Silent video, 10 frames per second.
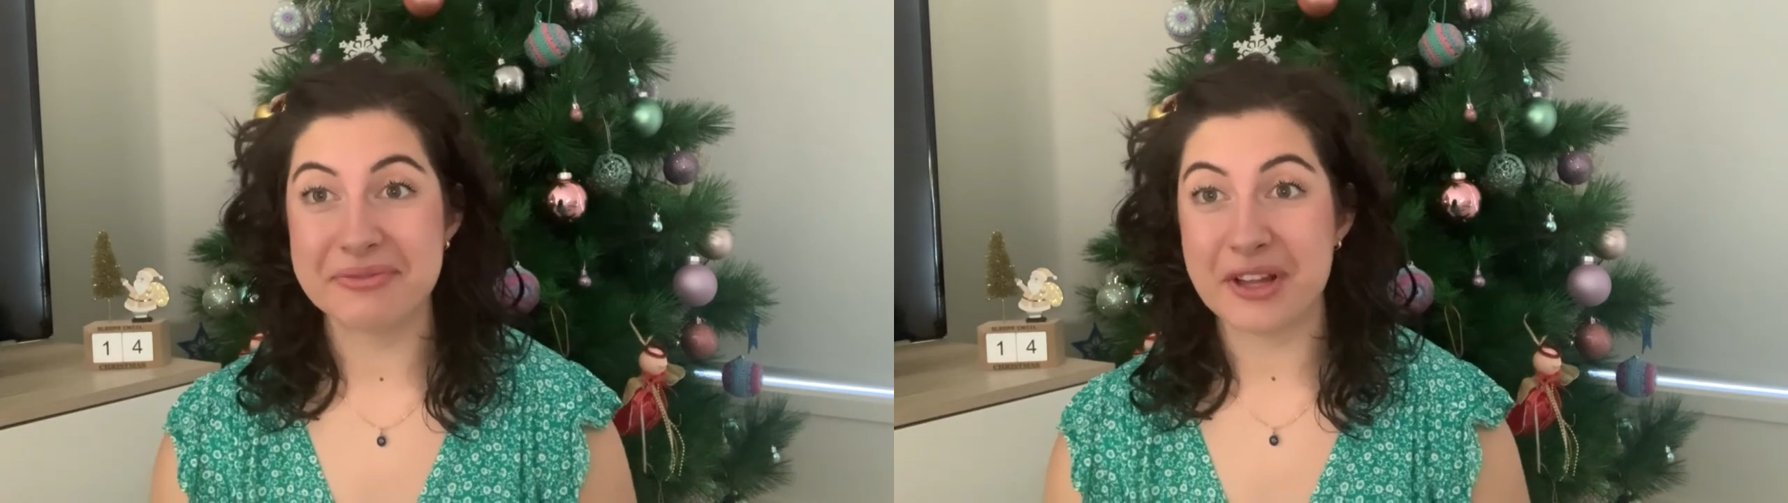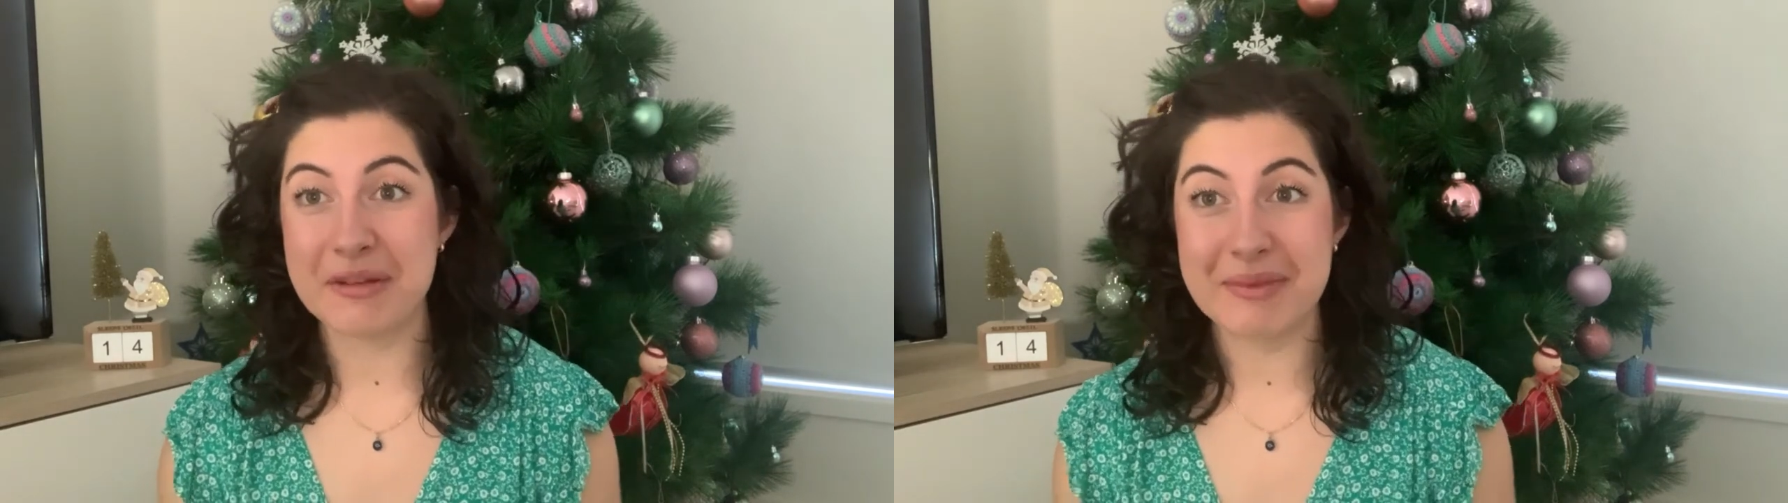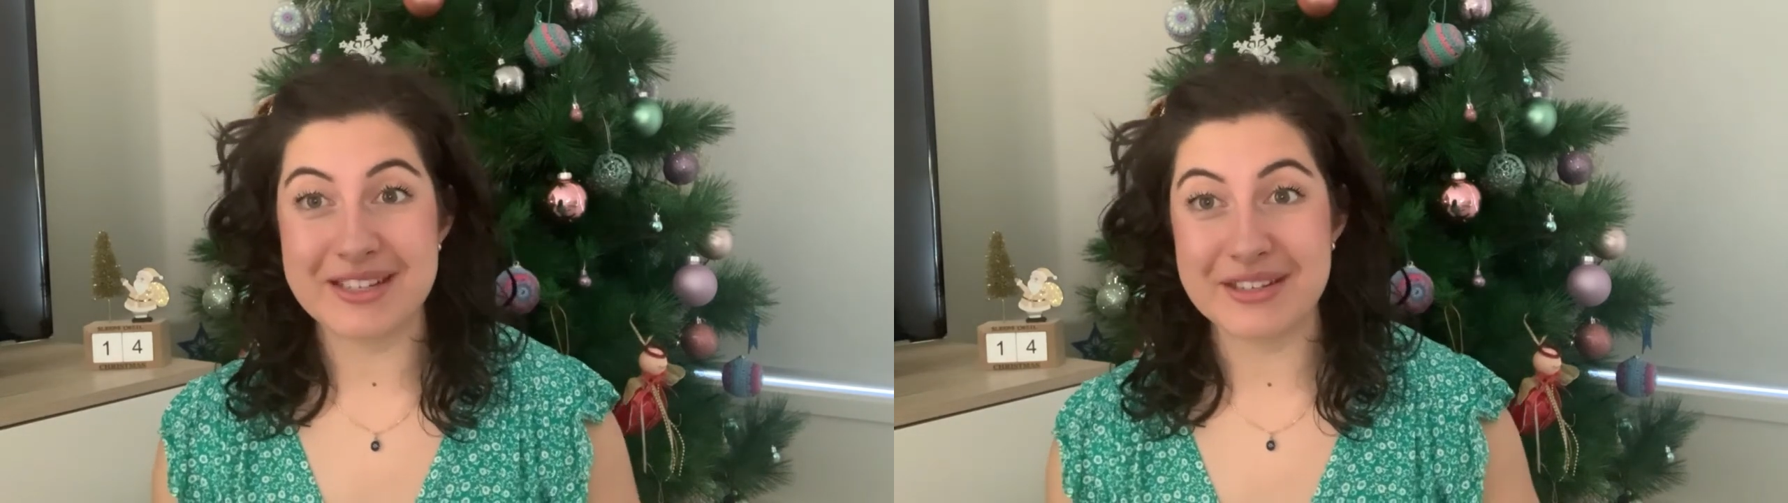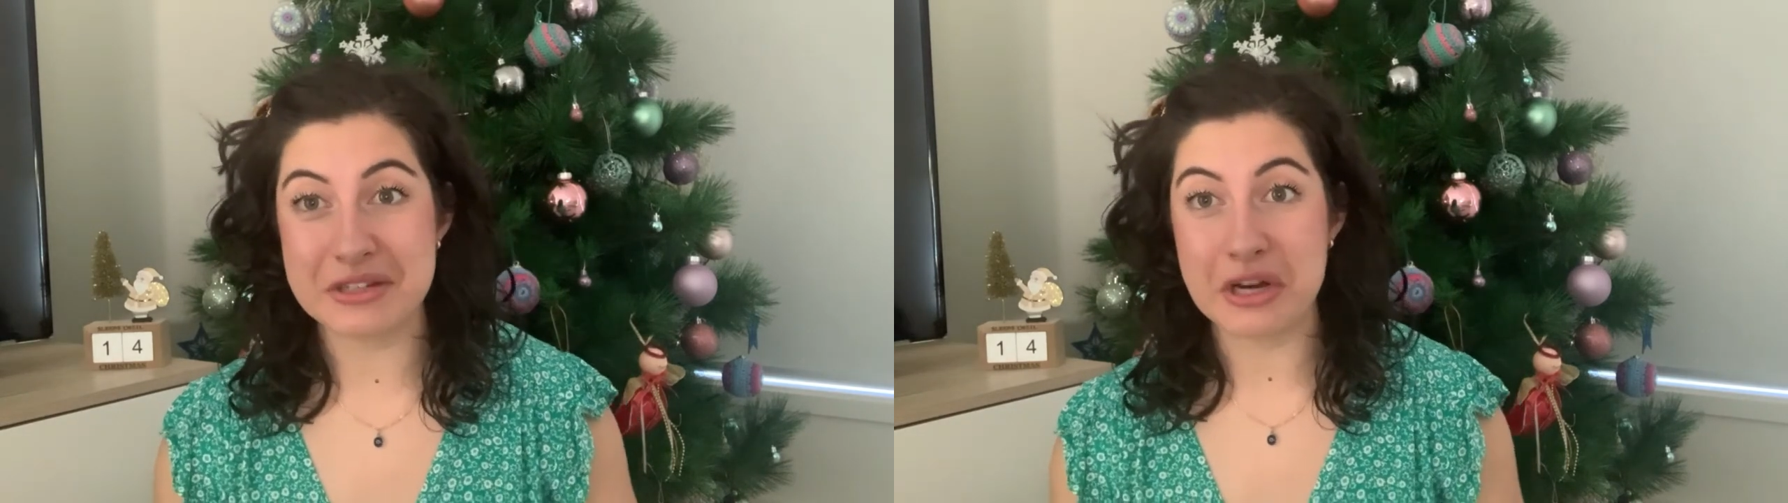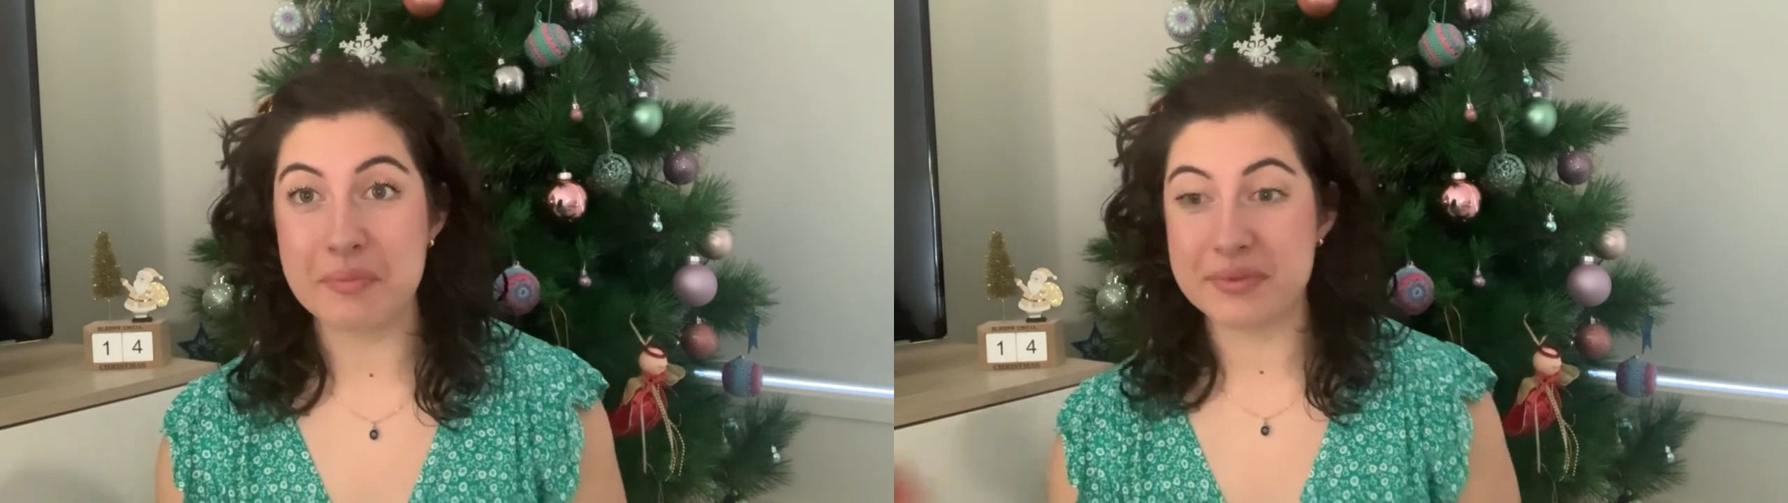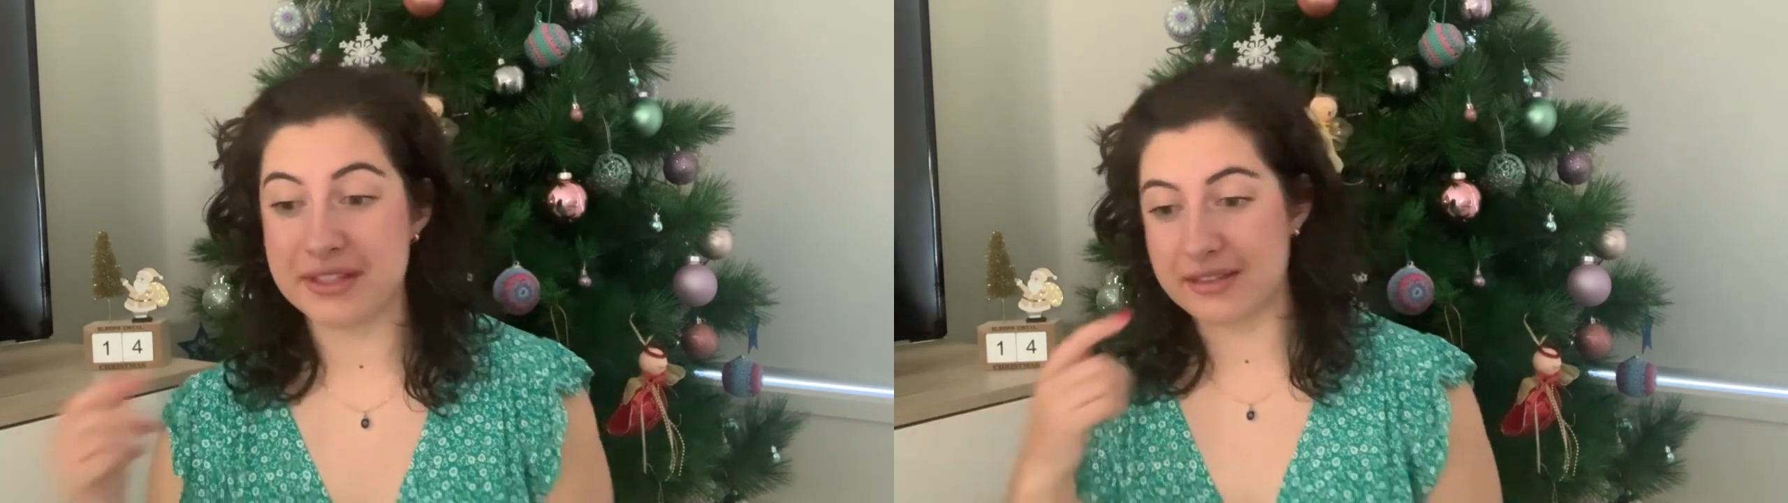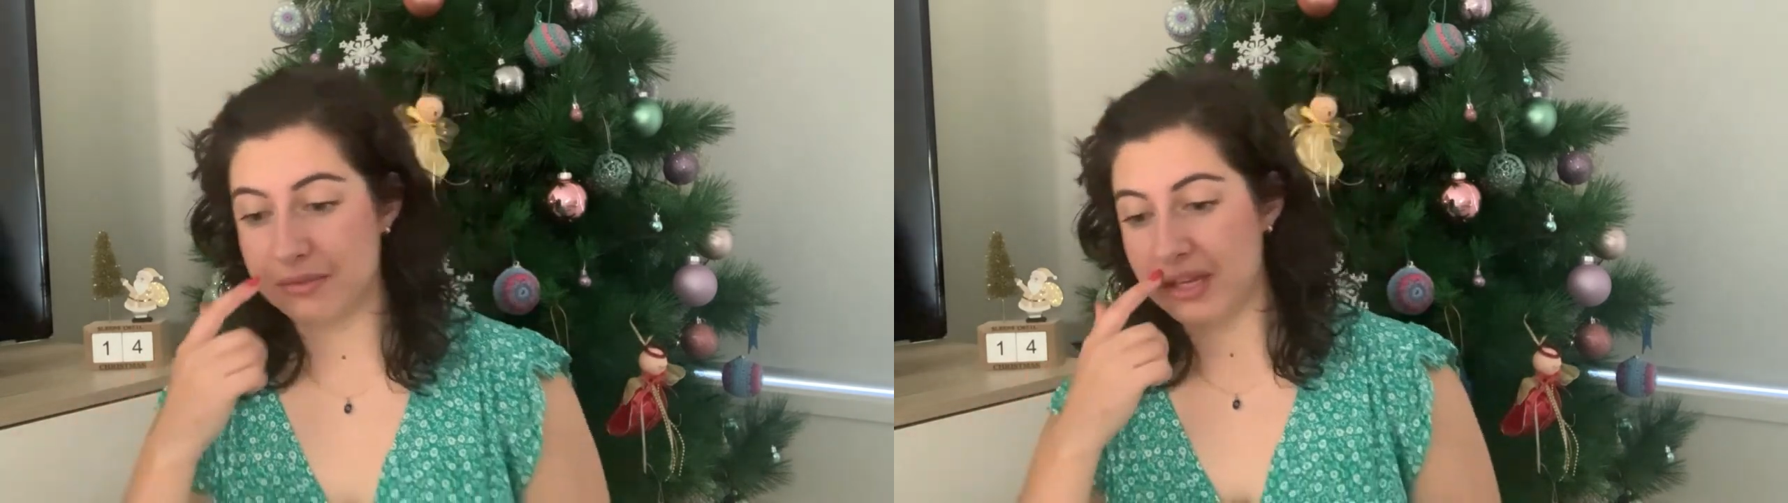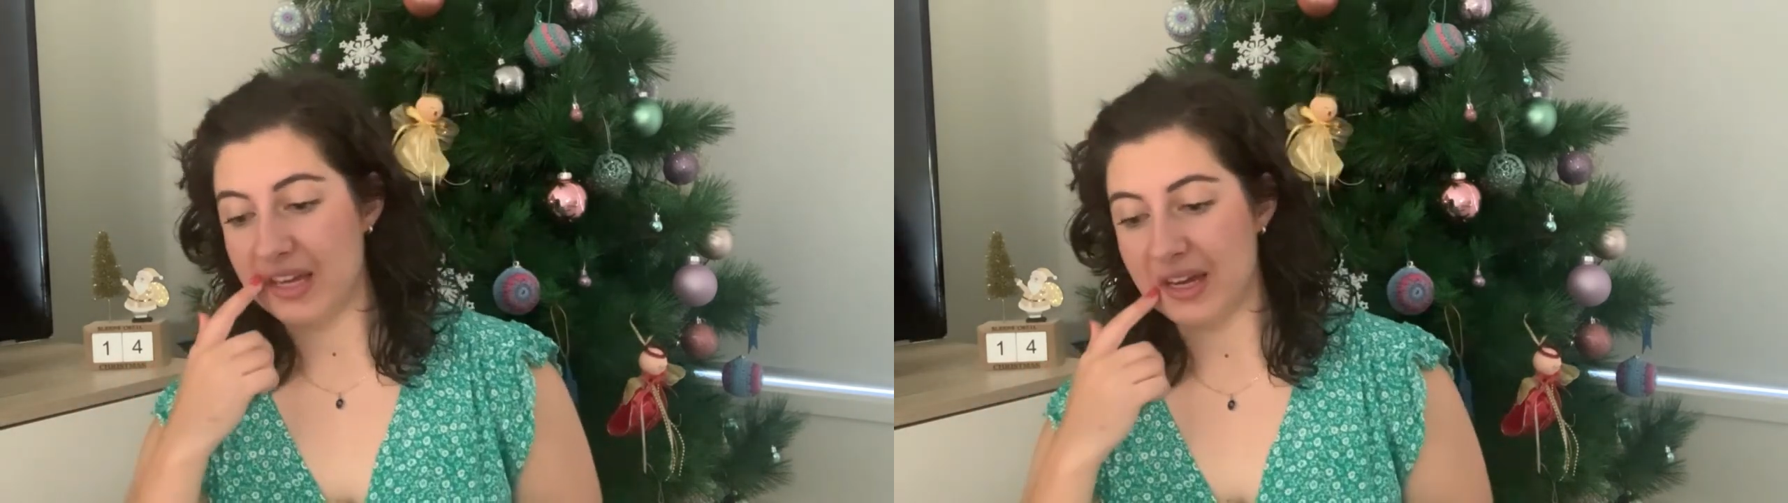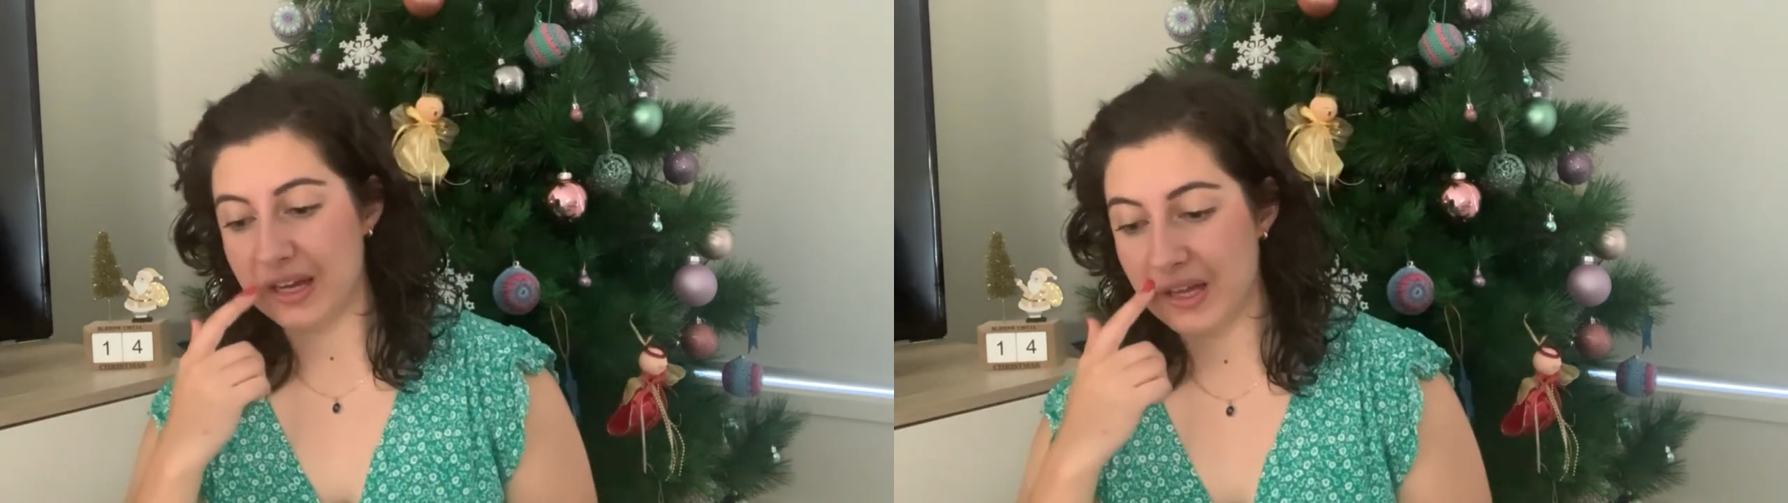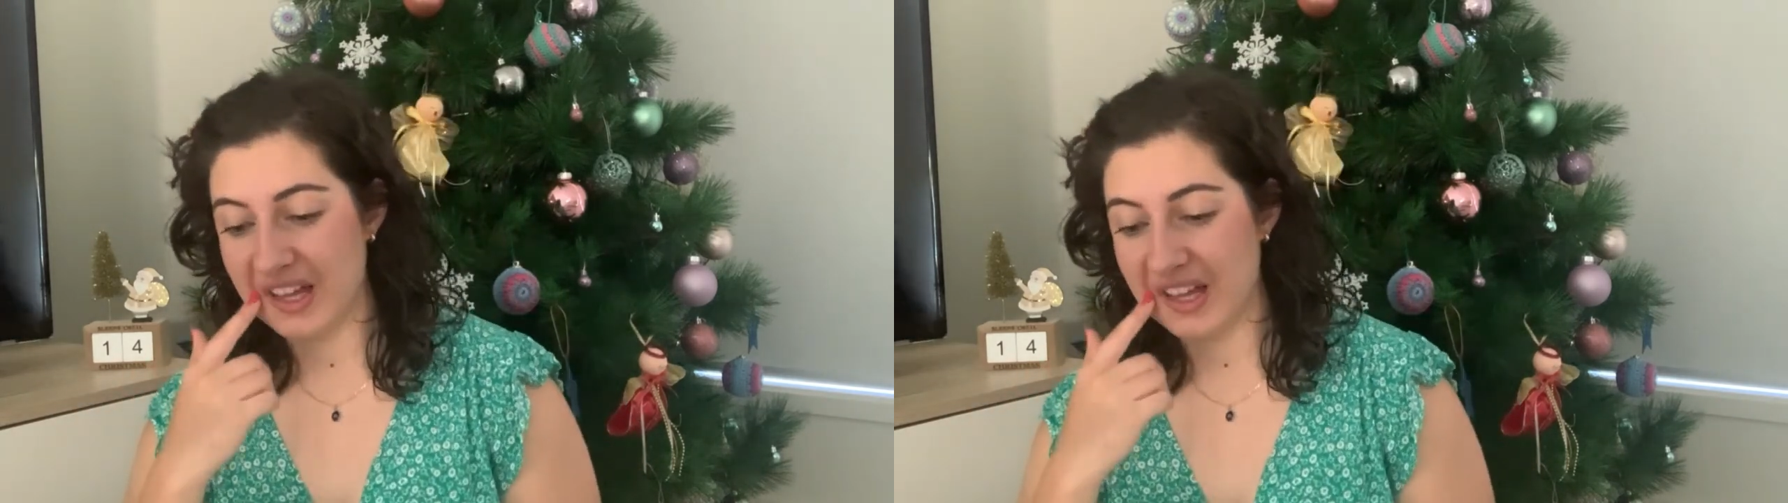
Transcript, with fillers: Follow me to the shops as we uh,